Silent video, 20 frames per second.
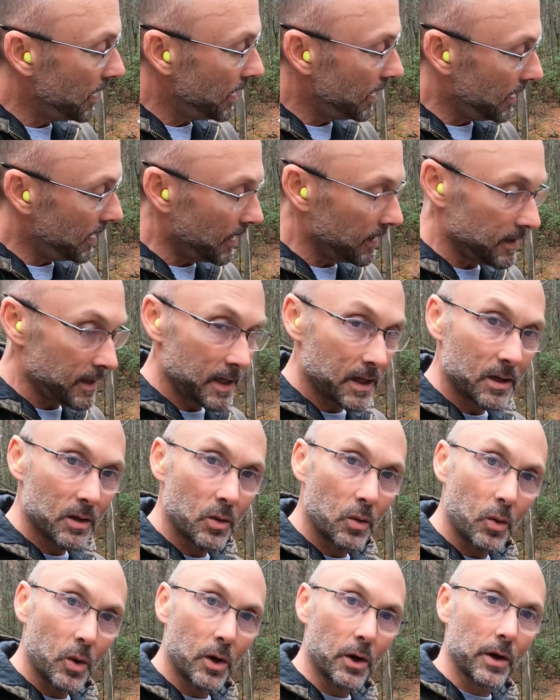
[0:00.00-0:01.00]
and I think
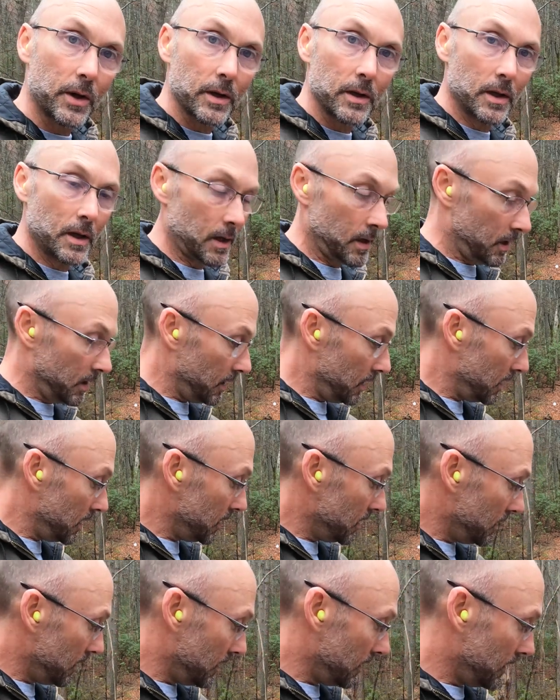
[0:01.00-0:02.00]
it'll work.
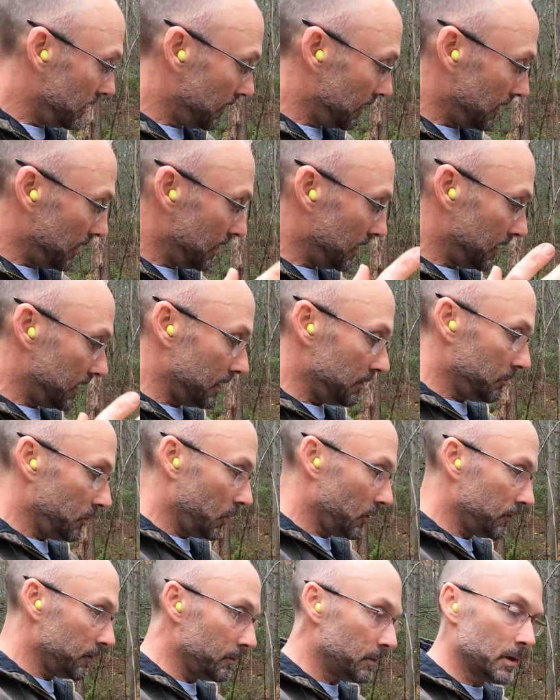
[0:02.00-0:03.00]
Getting
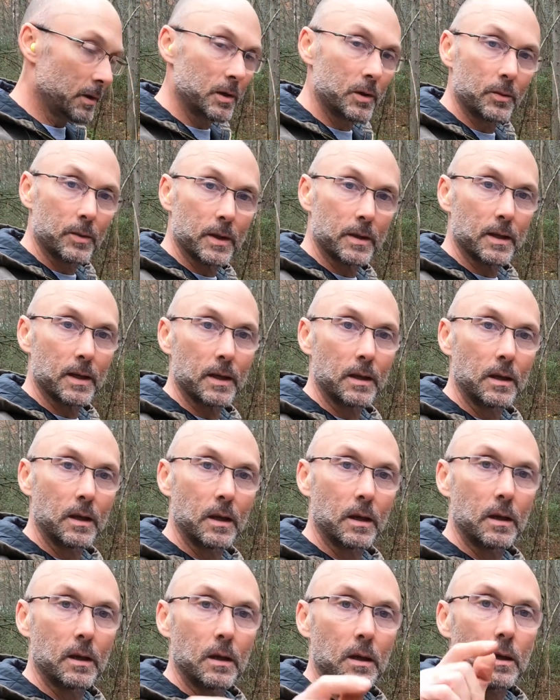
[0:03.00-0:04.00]
more familiar with it.
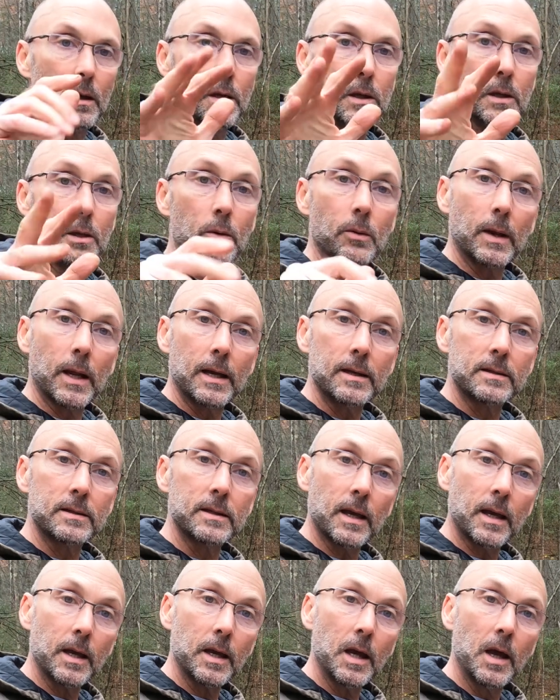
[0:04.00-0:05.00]
You know what I
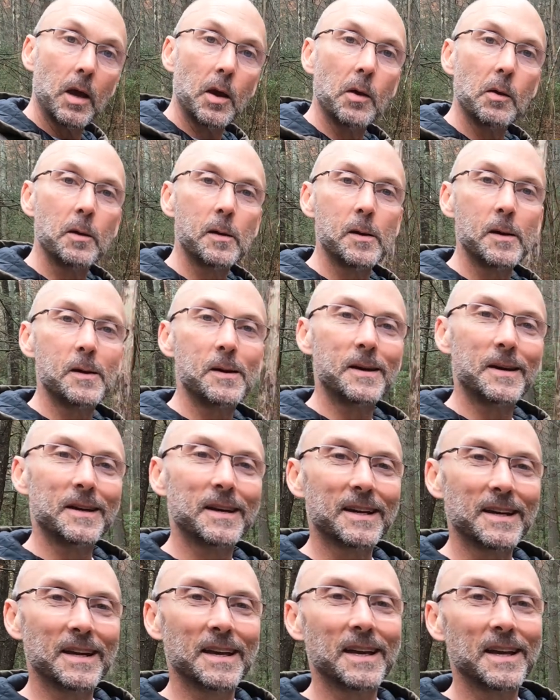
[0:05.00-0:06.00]
say?
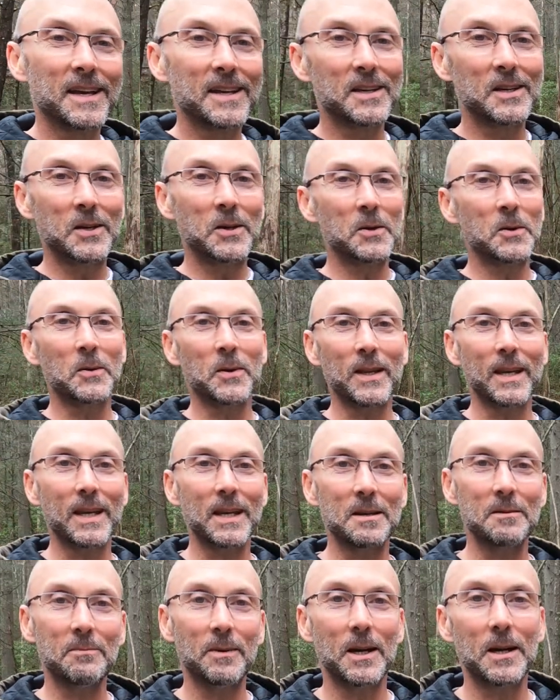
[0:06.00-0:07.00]
You only
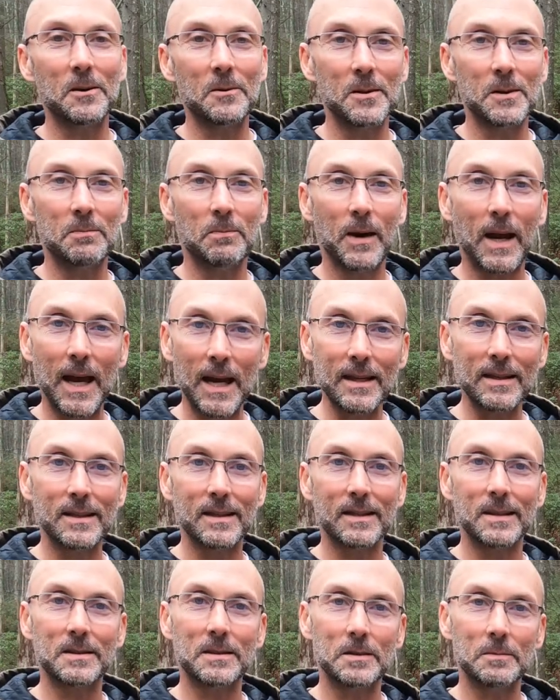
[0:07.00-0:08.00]
get better with
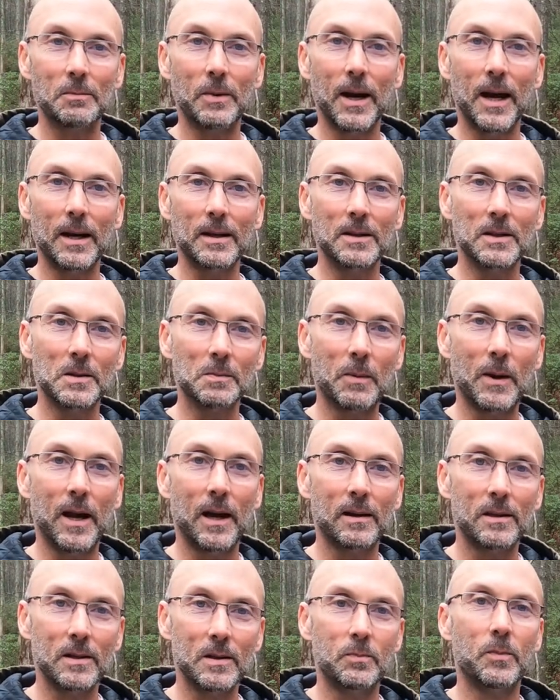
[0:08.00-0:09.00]
practice. Practice,
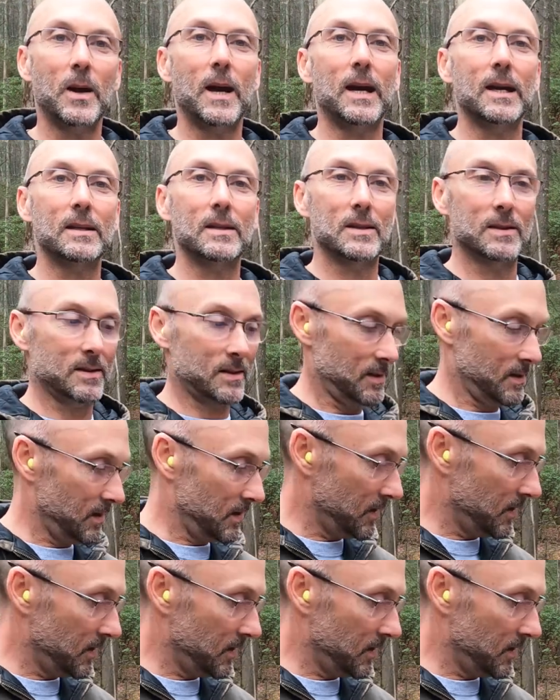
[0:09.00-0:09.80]
practice, practice.